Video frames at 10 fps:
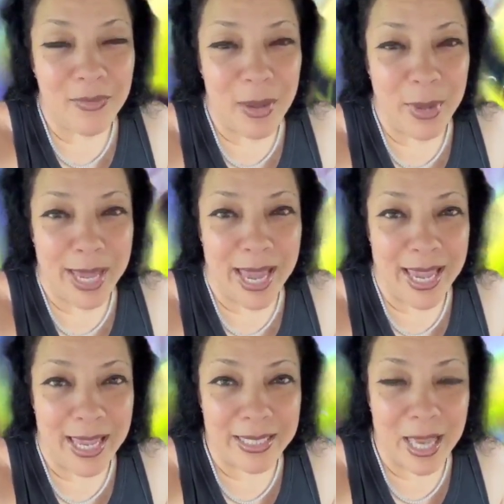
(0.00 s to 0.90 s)
of MIA
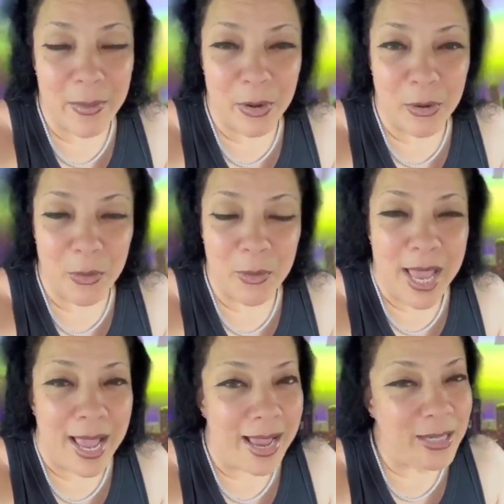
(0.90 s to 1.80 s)
Entertainment Group.
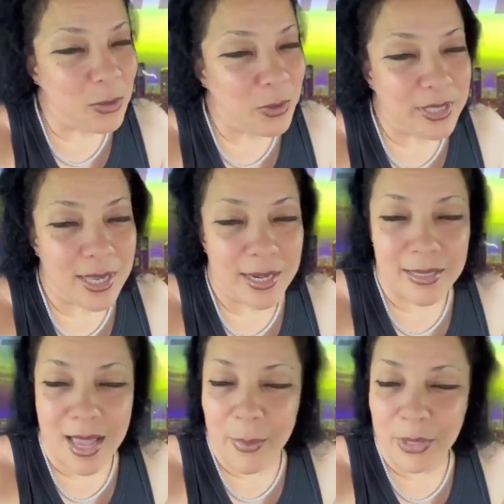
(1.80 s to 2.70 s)
I just take
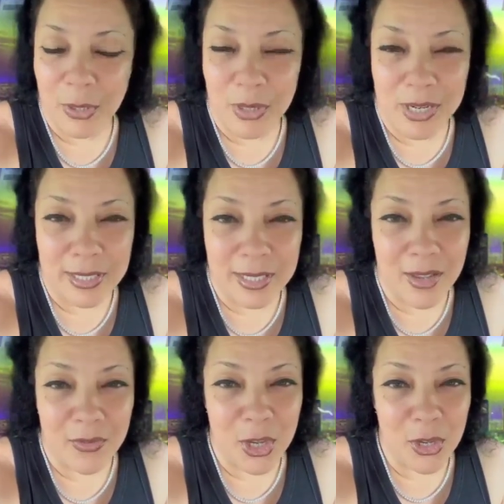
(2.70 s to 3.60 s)
this opportunity to
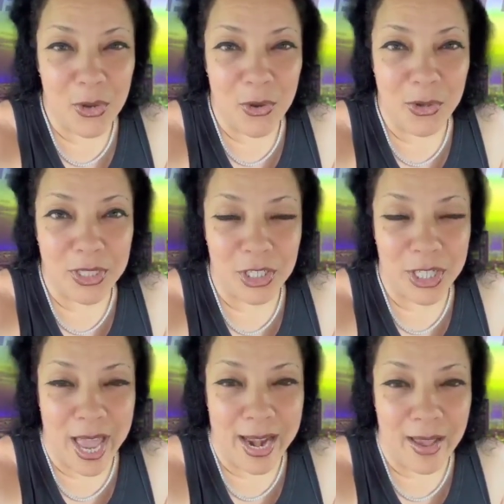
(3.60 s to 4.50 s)
give a huge
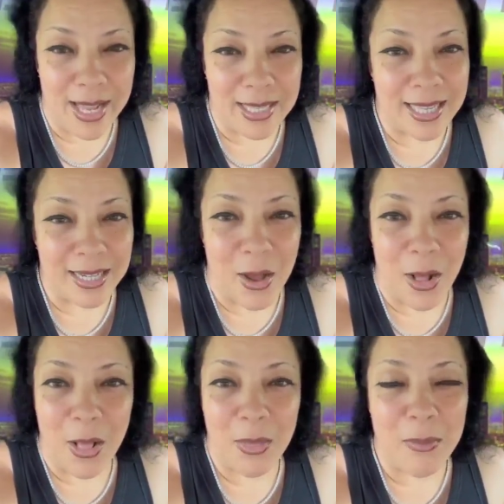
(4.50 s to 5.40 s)
shout out and send
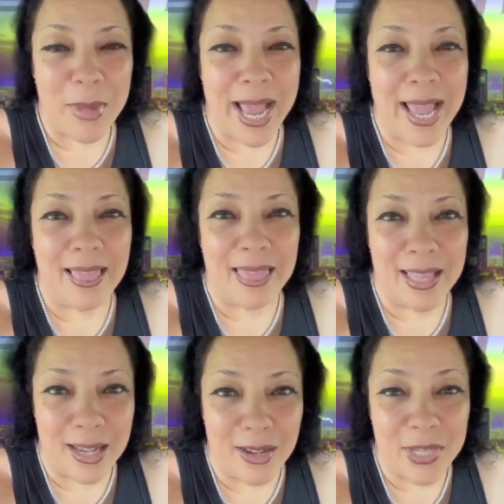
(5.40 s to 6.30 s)
all my
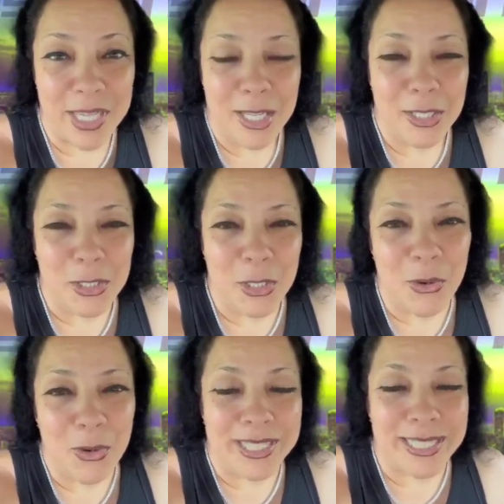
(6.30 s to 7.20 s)
love
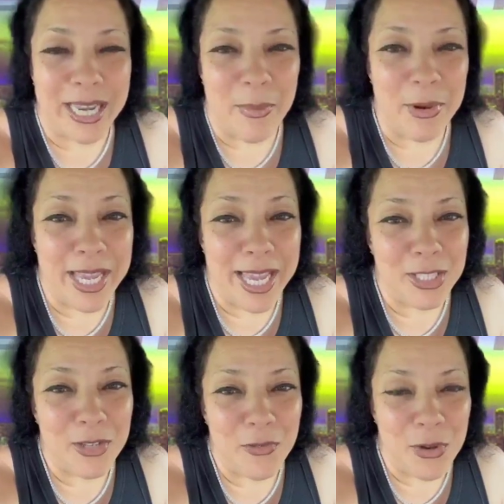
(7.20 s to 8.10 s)
to celebrity
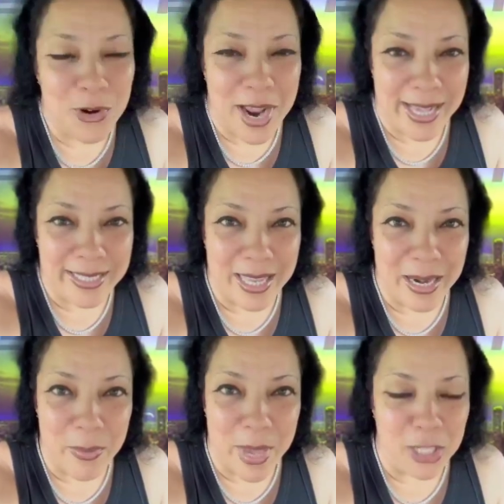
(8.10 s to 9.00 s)
interviewer
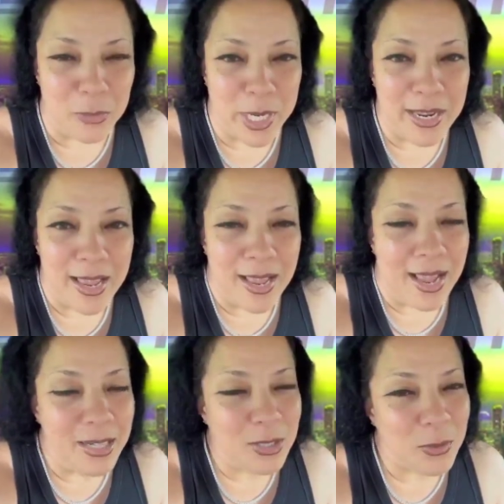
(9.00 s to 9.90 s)
Isaidit Management.
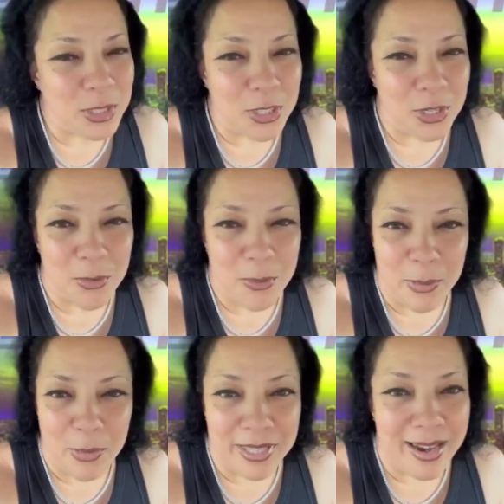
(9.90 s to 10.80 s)
I just want you to know, my
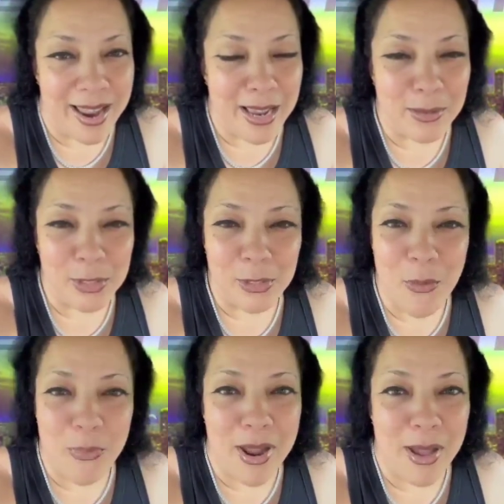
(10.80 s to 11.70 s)
brother, that I am so
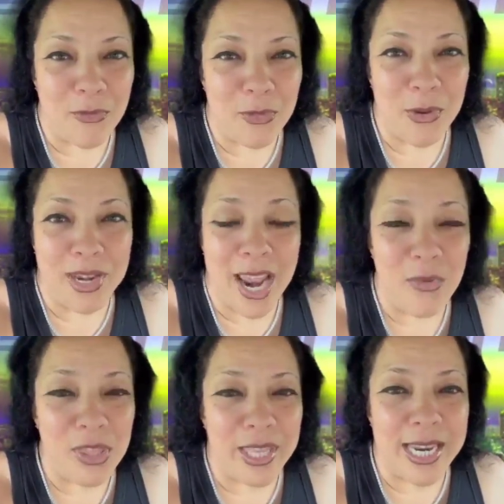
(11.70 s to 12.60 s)
proud of you in
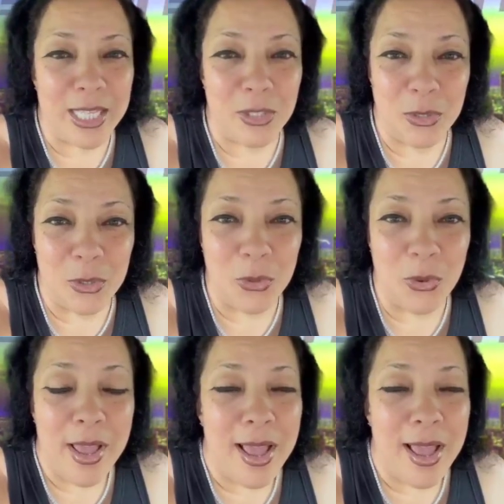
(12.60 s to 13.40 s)
everything that you do.